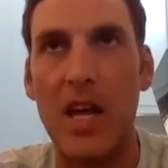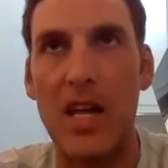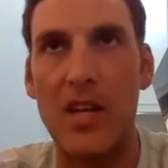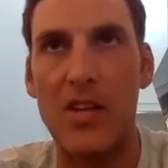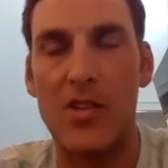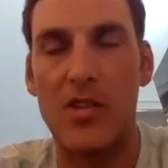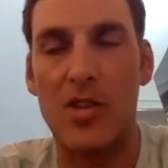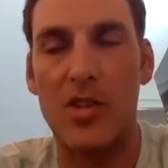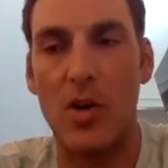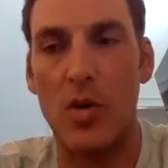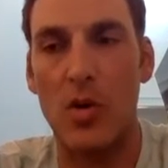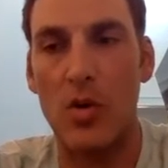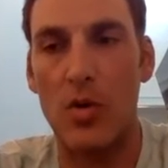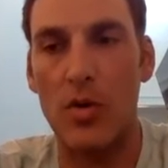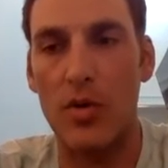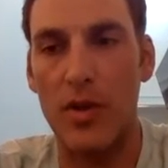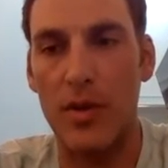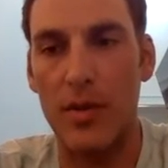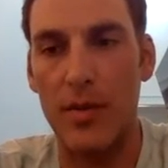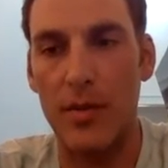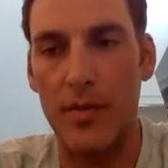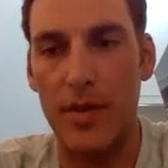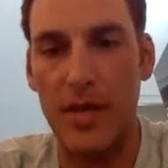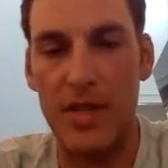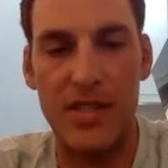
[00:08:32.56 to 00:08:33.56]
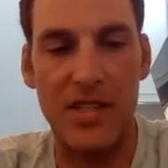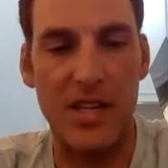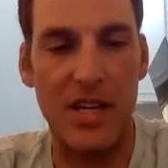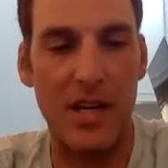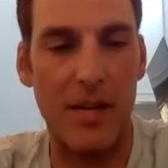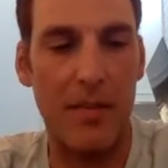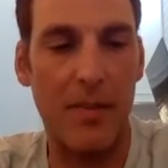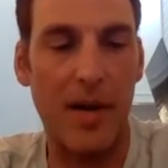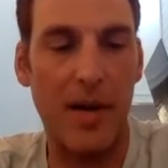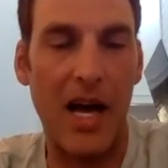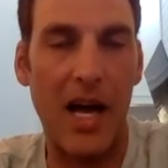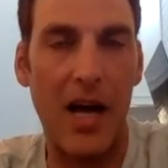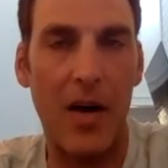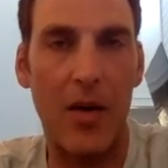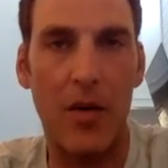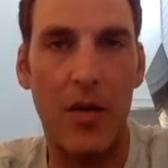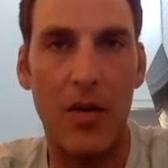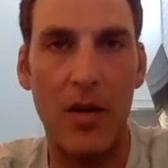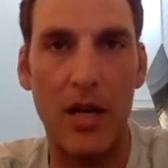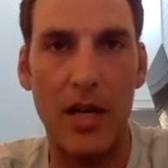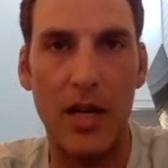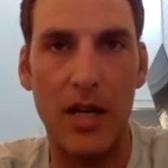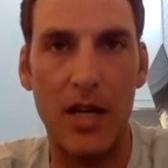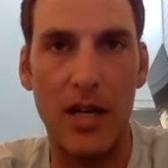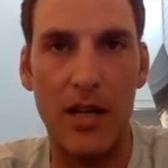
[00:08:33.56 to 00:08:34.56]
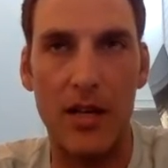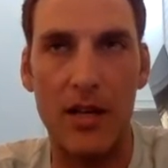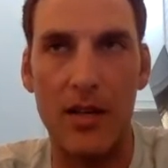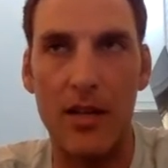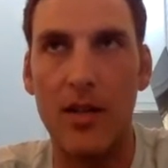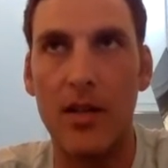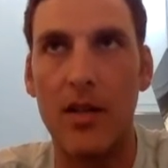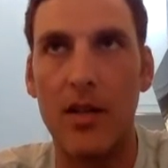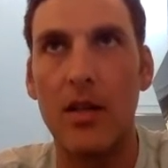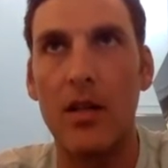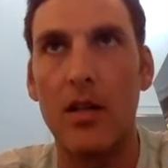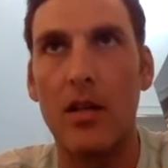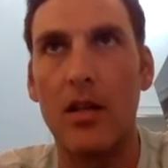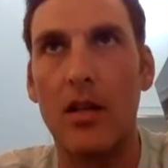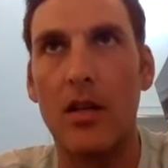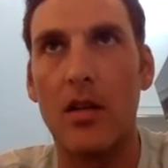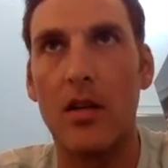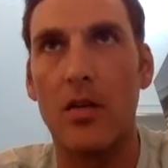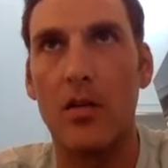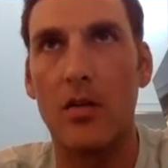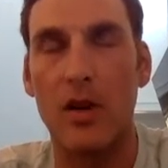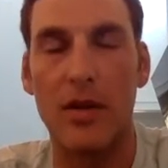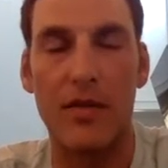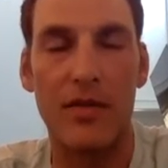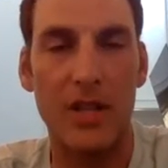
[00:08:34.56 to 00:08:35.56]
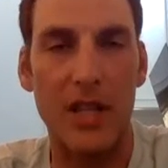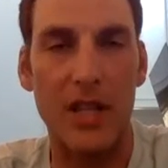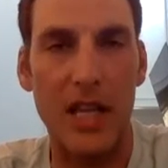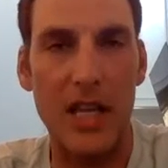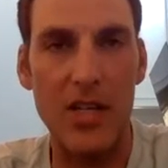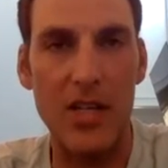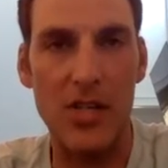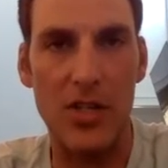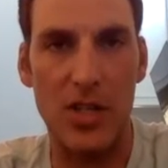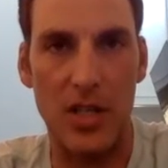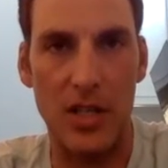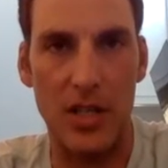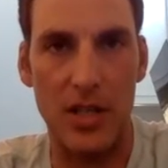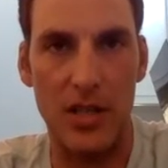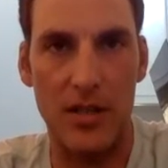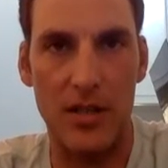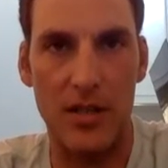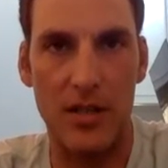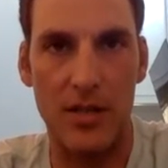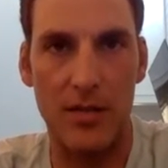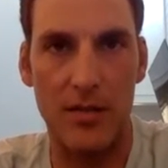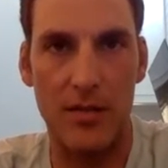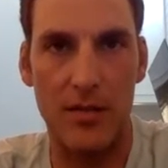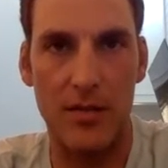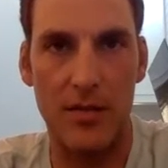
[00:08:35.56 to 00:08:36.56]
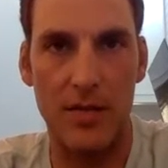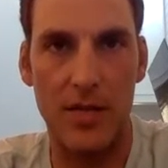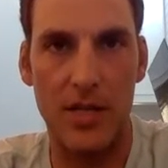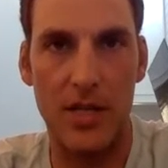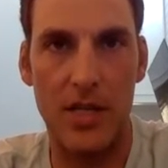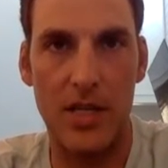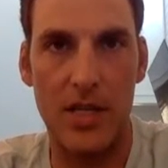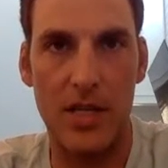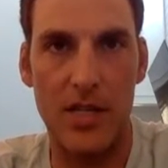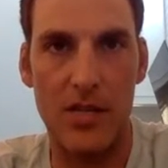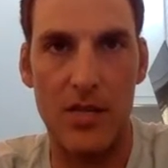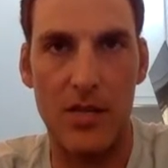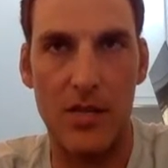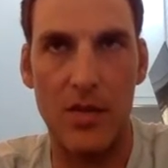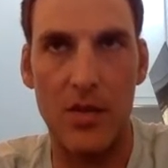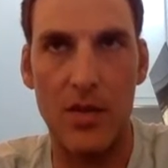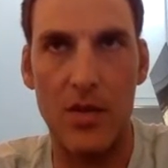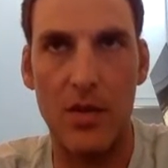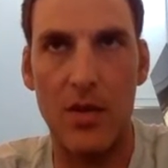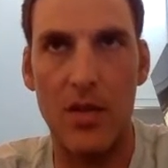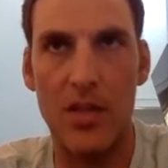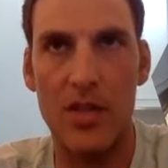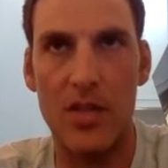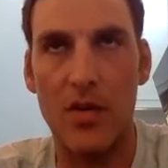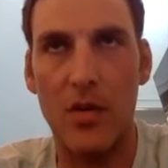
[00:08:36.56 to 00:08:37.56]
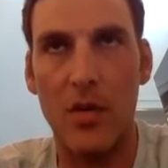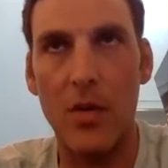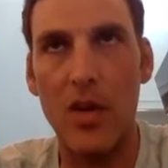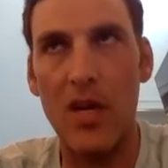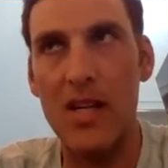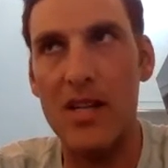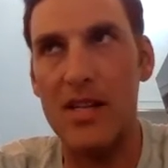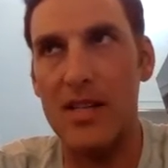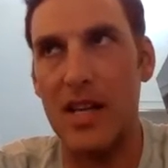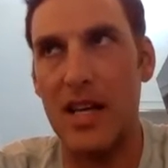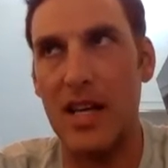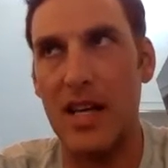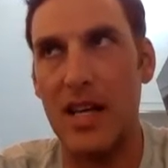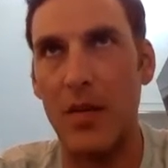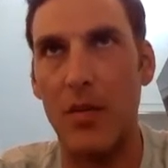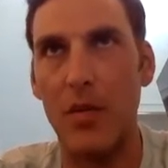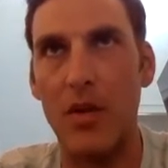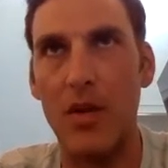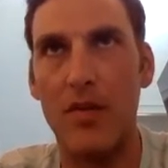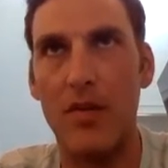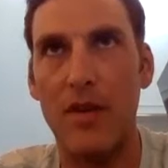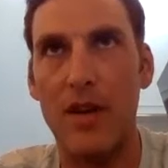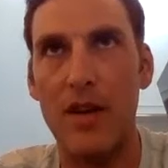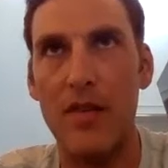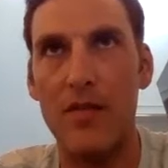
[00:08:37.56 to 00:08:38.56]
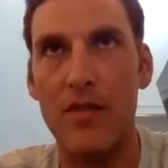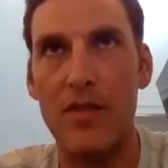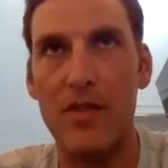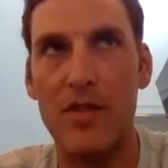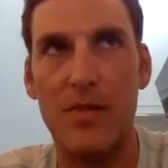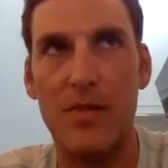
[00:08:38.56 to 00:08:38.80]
so it's an empowering revelation, because when you realize, oh, wait a second, well, if I've